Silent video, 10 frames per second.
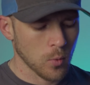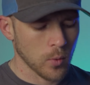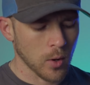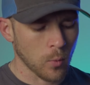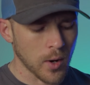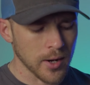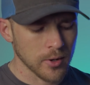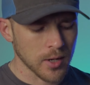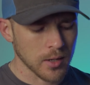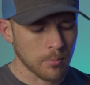We are
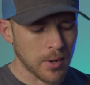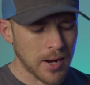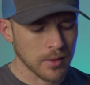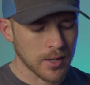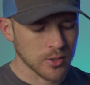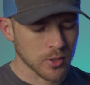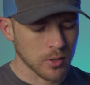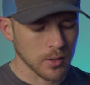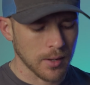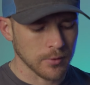wired on a
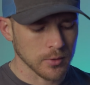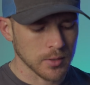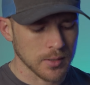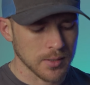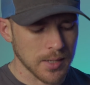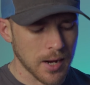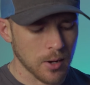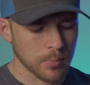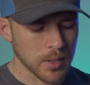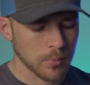biological level to
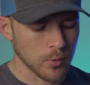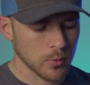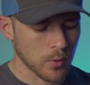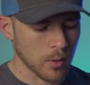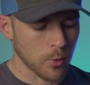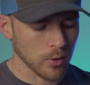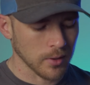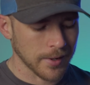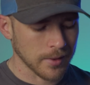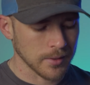desire people who are more
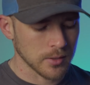likely